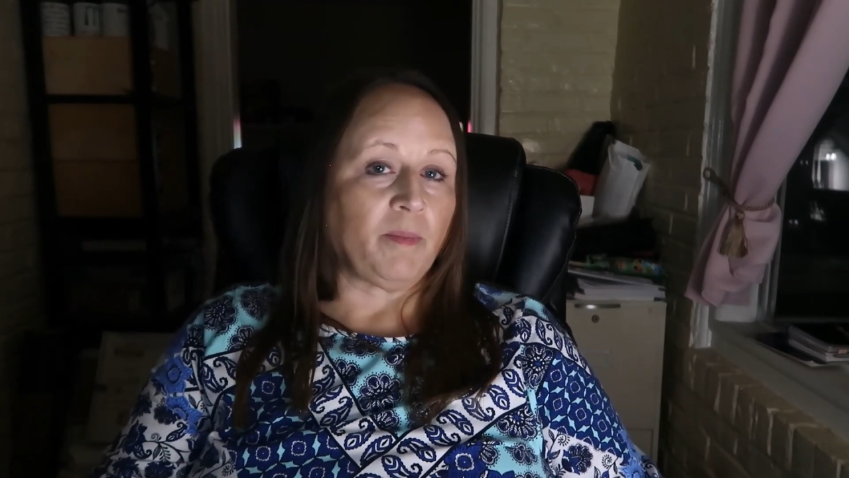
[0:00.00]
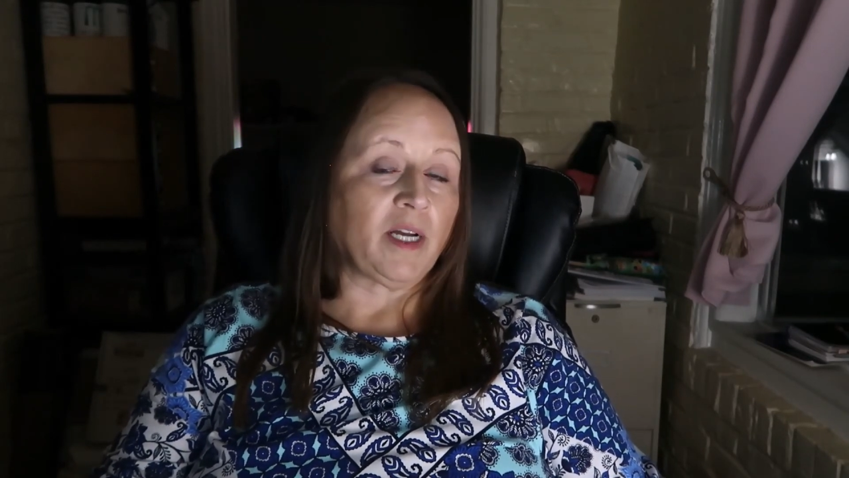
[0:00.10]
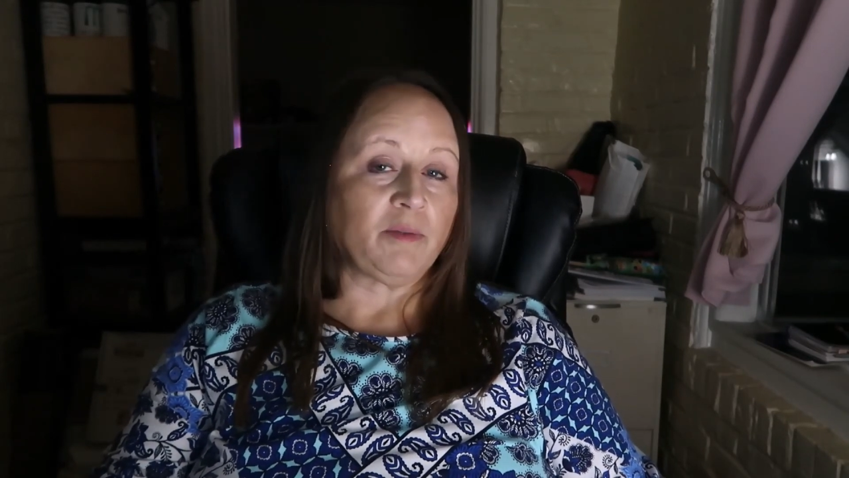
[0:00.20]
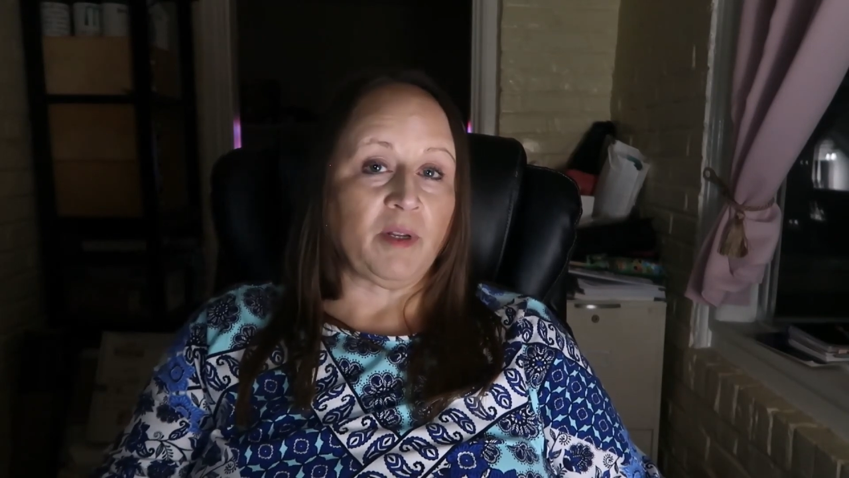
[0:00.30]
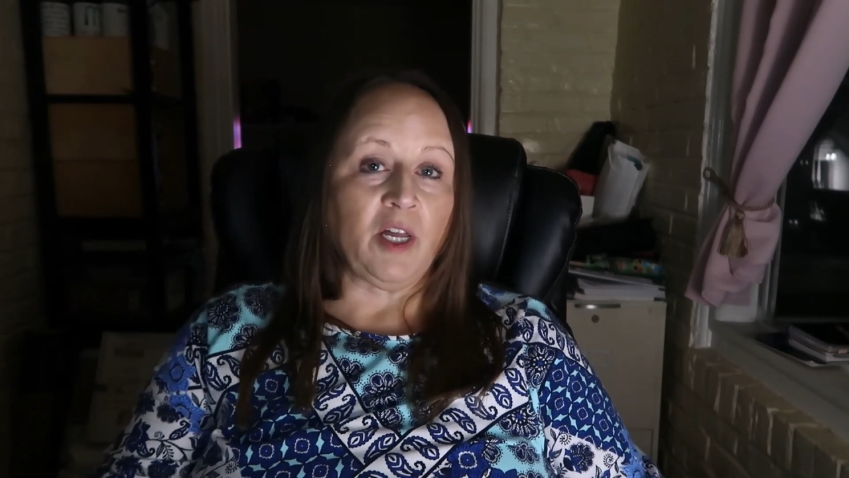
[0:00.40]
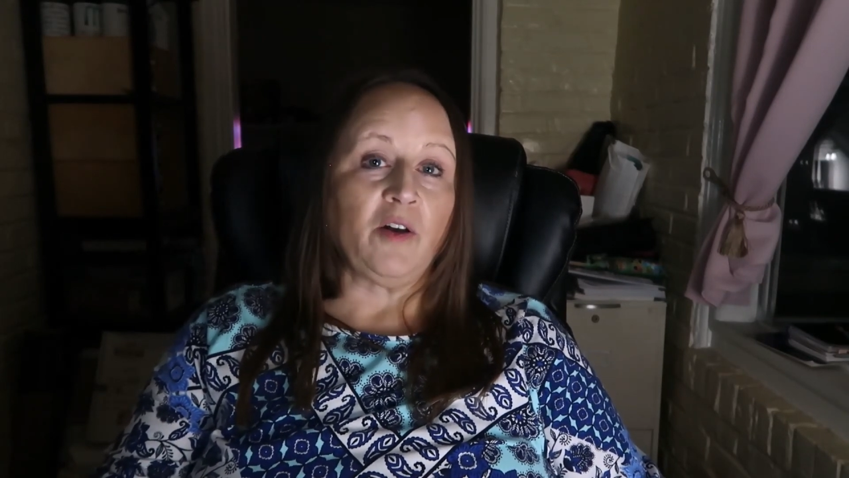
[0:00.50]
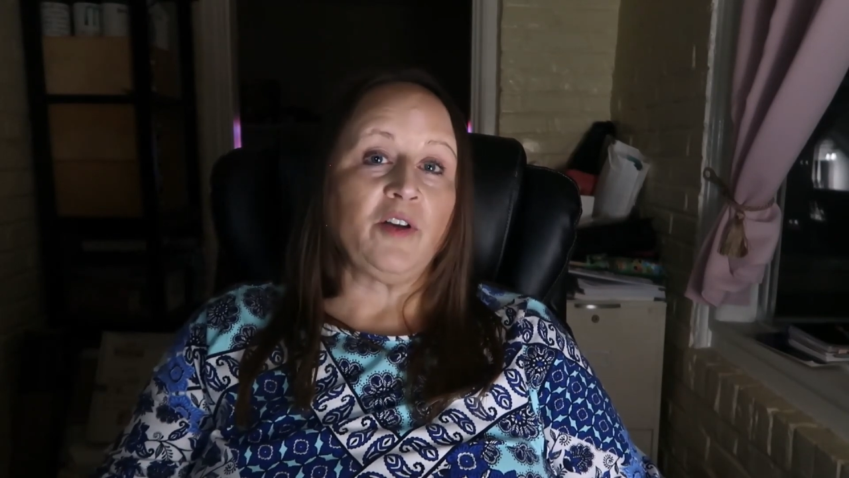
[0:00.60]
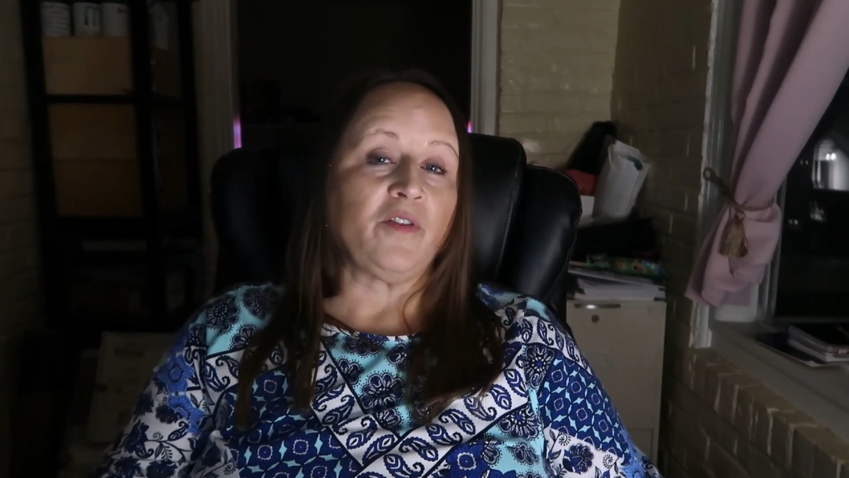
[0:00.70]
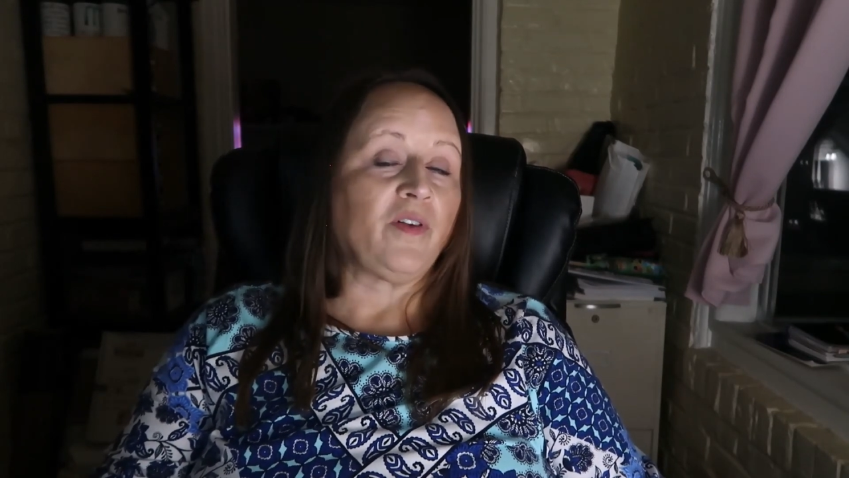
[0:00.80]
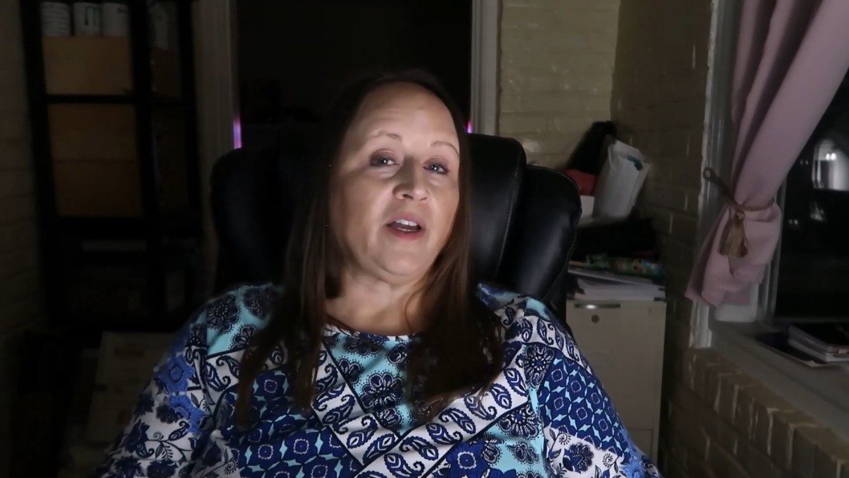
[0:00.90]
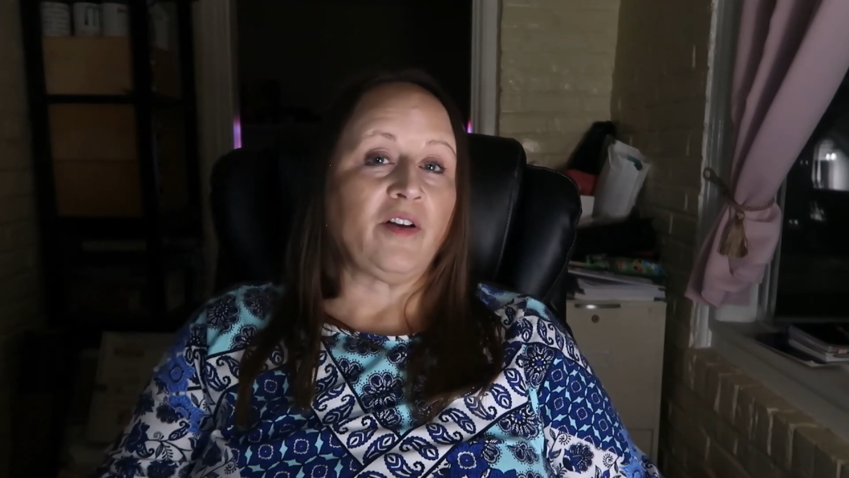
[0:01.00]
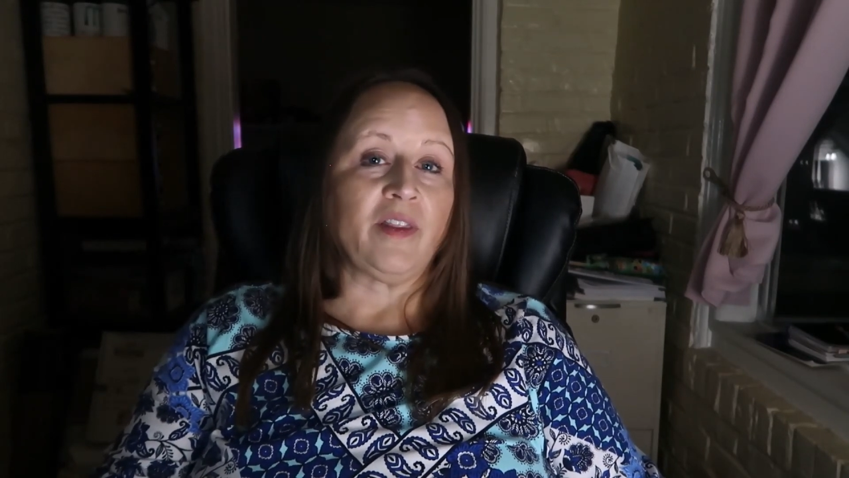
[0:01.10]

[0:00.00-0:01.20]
box below and you'll find all